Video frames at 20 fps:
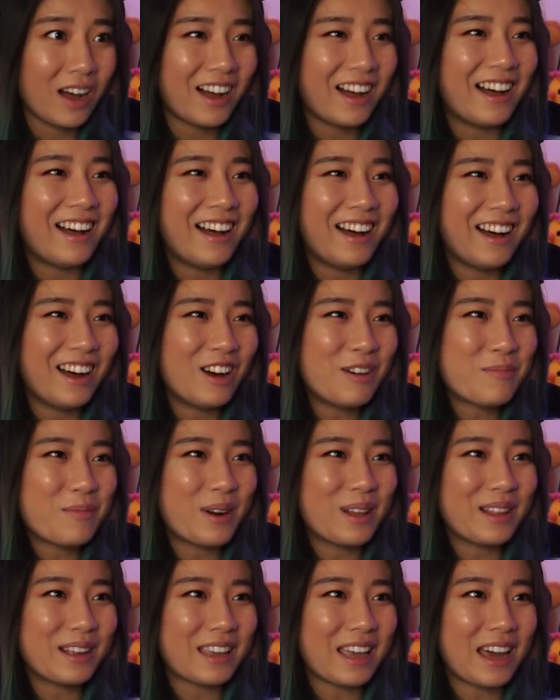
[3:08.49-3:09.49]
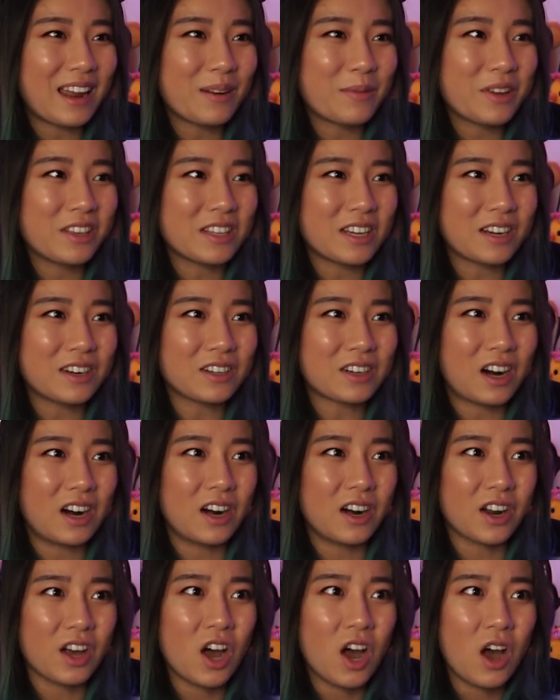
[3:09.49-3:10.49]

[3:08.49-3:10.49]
Umbrella Academy title card.